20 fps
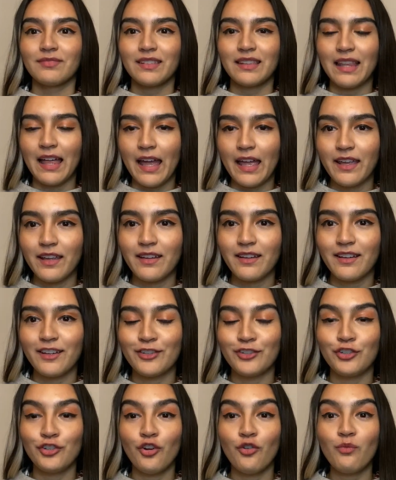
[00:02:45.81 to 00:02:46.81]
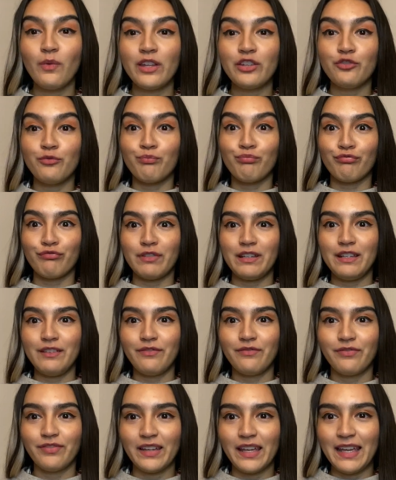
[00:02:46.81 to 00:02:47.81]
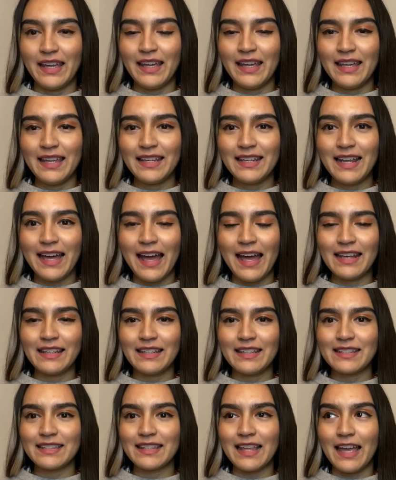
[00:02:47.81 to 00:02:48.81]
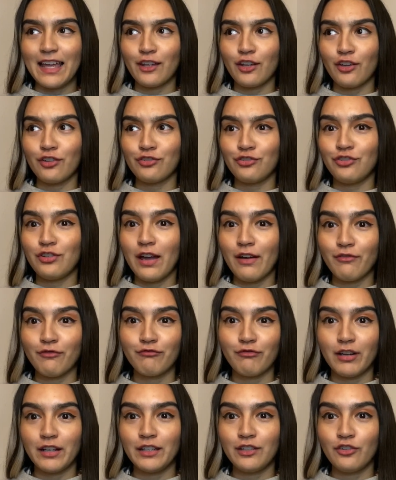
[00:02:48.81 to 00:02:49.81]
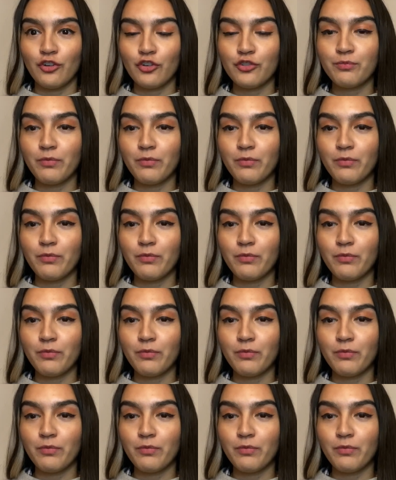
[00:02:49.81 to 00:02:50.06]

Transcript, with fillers: like you know when you breathe in and it's like you have a runny nose,